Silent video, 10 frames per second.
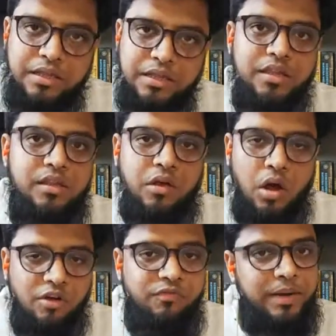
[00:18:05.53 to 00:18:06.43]
This is
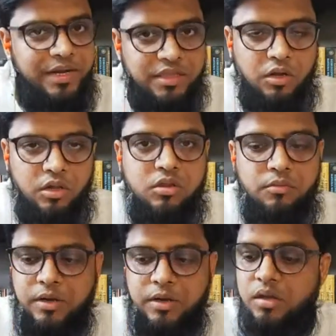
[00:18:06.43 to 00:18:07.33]
of medicine also,
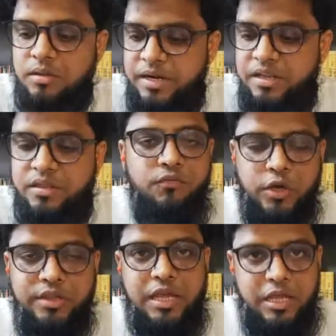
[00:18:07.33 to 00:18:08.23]
because the medicine
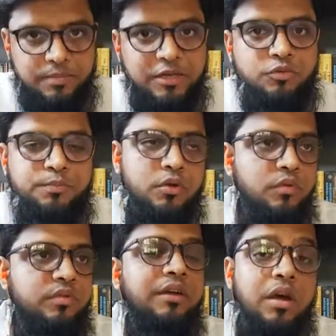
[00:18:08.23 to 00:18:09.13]
was able to
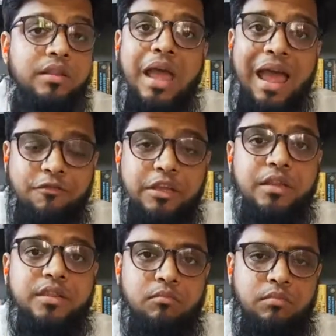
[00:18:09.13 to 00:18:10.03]
produce, was having
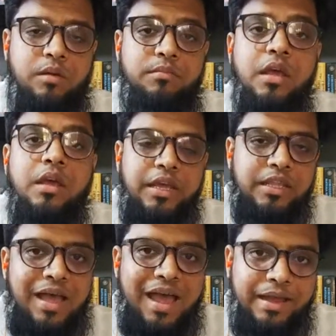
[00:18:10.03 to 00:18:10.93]
this symptom in
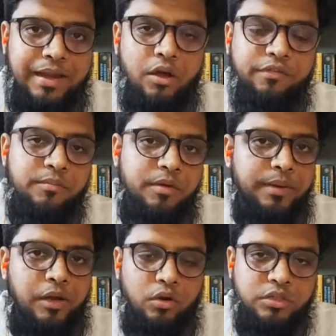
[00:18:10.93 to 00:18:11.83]
the array of
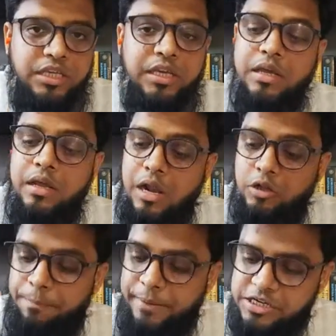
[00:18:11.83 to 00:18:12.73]
symptomatology. Now
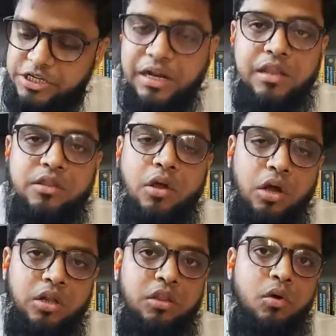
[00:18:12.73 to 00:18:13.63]
the patient
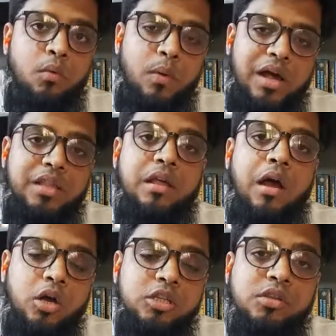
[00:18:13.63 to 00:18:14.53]
was
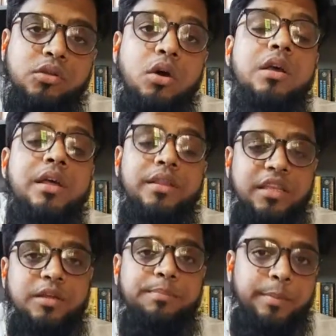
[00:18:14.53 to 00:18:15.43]
also
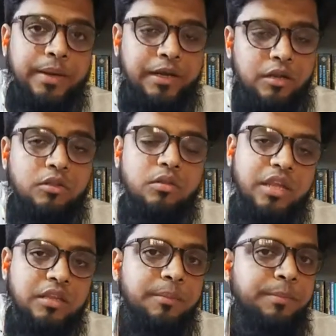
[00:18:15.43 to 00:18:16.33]
susceptible
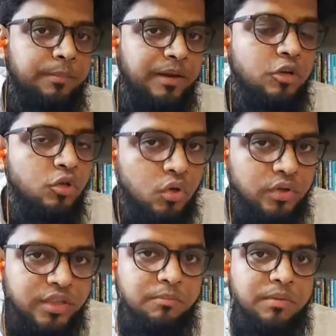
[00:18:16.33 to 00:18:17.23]
to
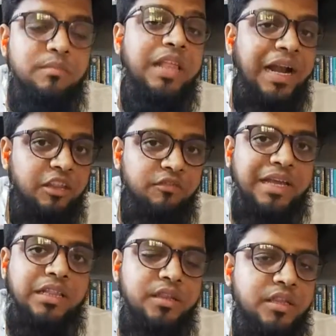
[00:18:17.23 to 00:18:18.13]
those symptoms. That is
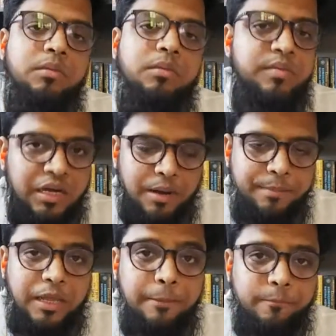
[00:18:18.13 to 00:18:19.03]
why these symptoms are
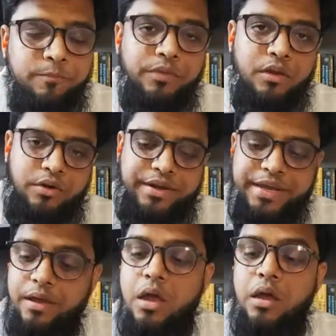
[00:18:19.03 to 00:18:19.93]
coming.
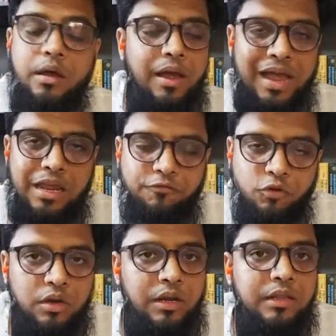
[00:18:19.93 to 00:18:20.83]
Okay, I have
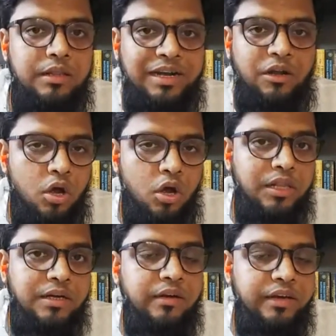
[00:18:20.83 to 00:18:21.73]
told that all
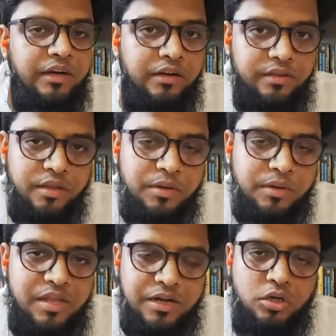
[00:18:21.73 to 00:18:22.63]
the 1300
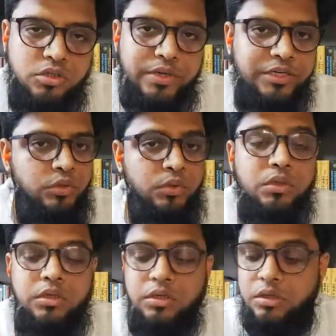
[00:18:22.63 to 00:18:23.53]
symptoms are not going to
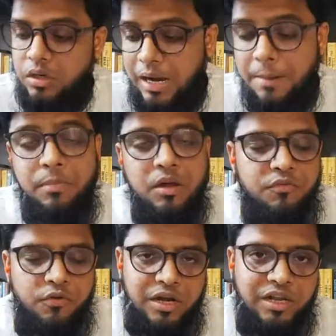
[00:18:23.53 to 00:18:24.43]
come
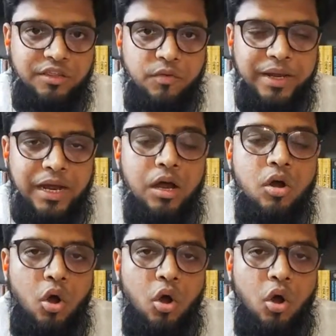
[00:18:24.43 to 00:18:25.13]
for nux vomica.